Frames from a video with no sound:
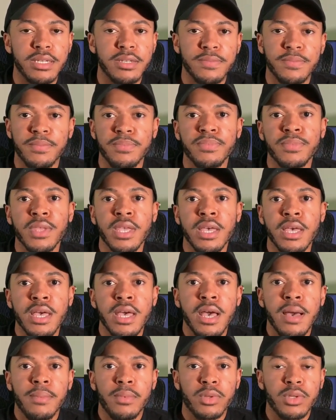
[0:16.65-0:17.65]
I'm
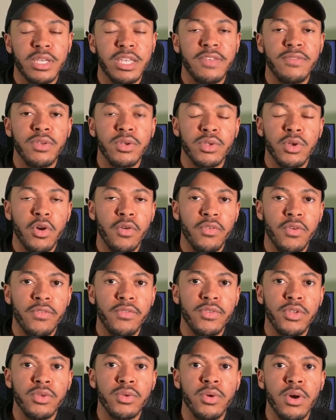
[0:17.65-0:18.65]
going to give you an
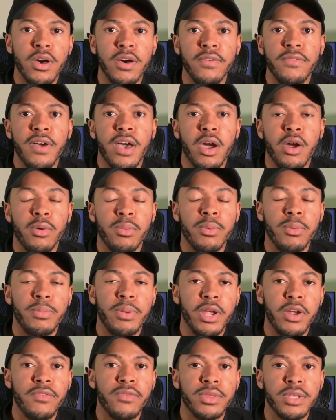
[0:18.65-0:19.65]
overview of how I
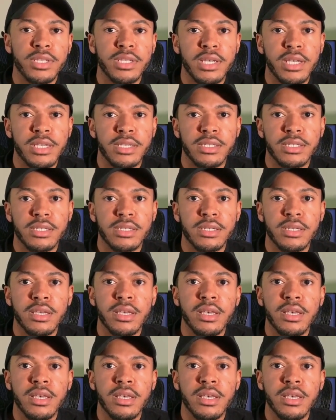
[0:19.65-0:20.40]
prepare for the test,